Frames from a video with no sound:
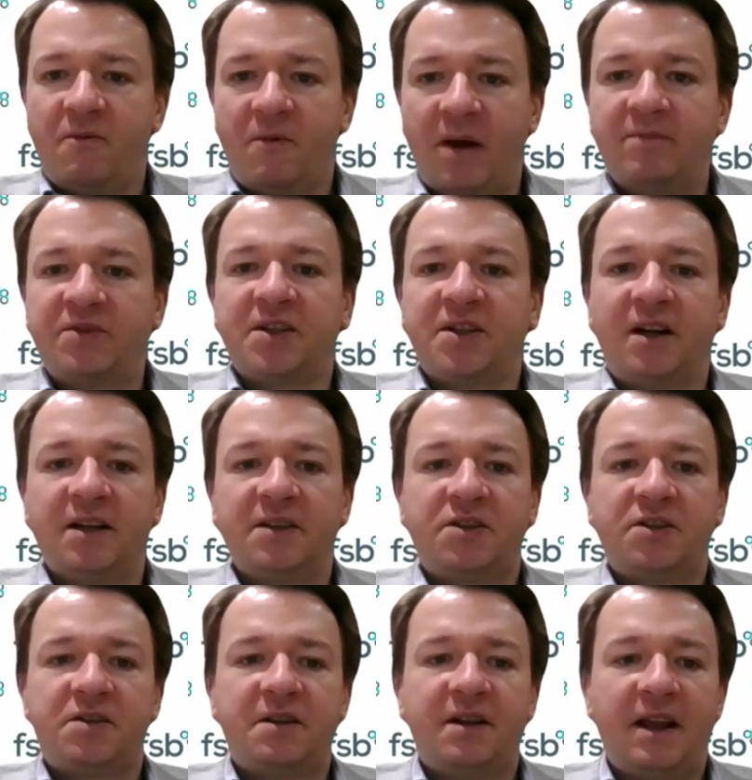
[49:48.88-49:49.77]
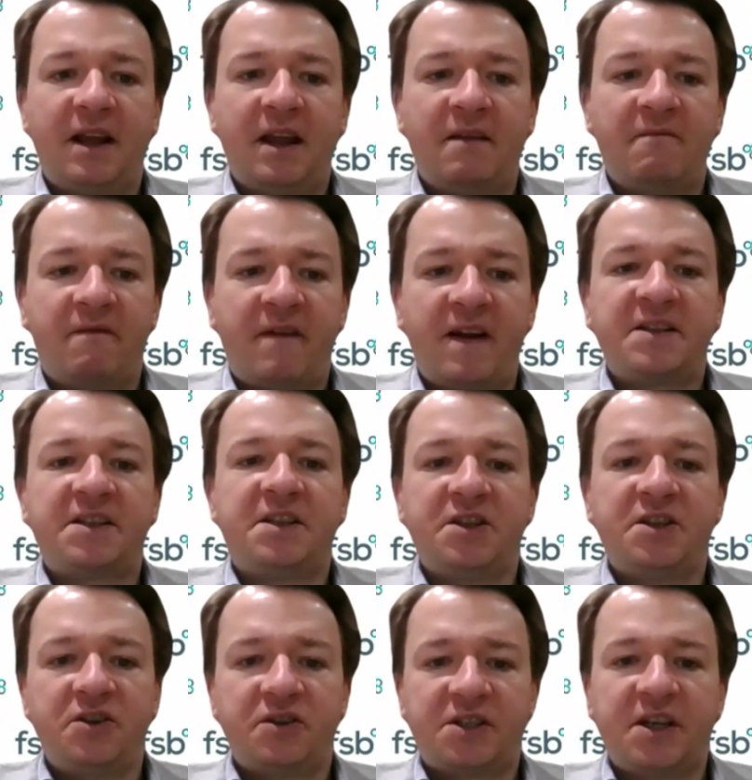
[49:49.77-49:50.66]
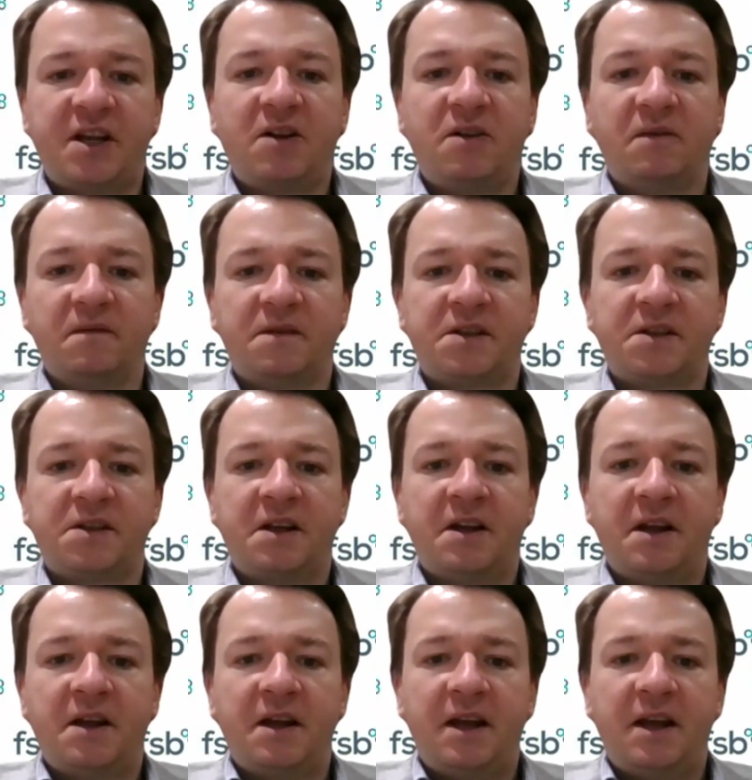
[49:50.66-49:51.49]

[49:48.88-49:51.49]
websites, invest in yourselves,